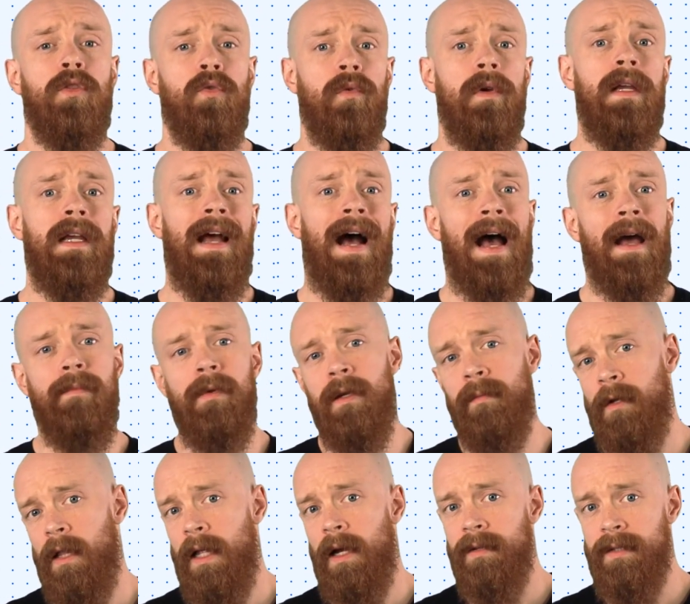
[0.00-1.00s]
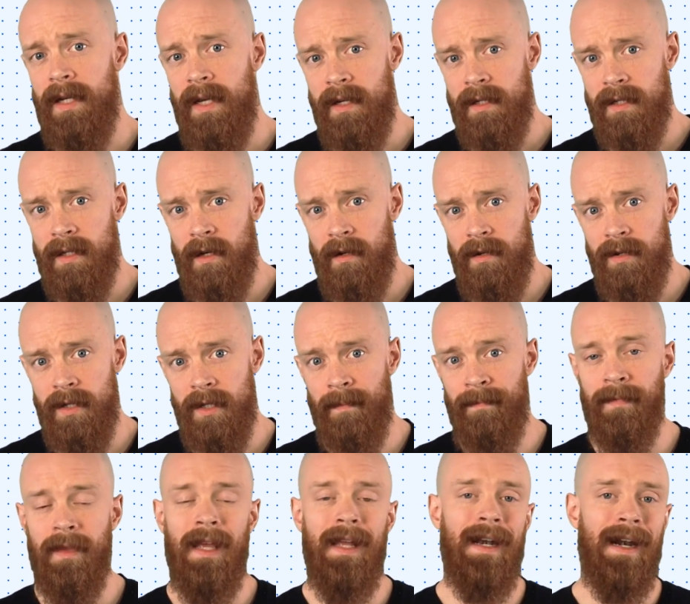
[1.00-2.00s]
three IBM Cloud data centers
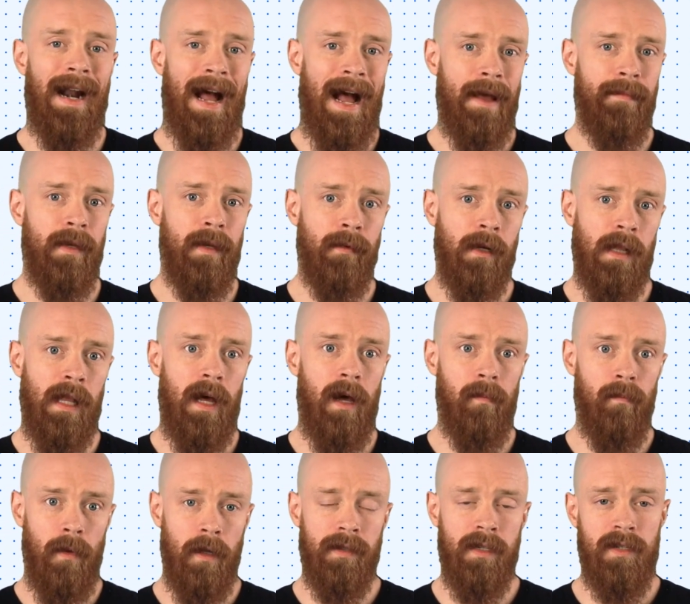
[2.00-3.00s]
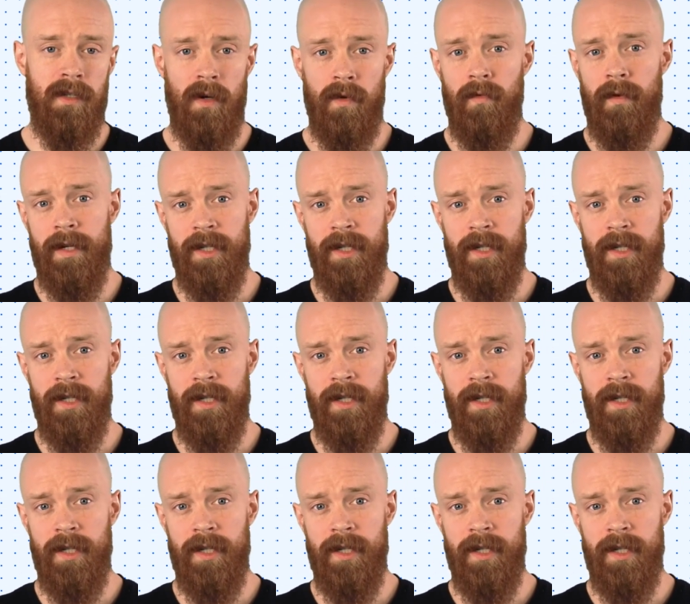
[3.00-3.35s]
in an IBM Cloud multi-zone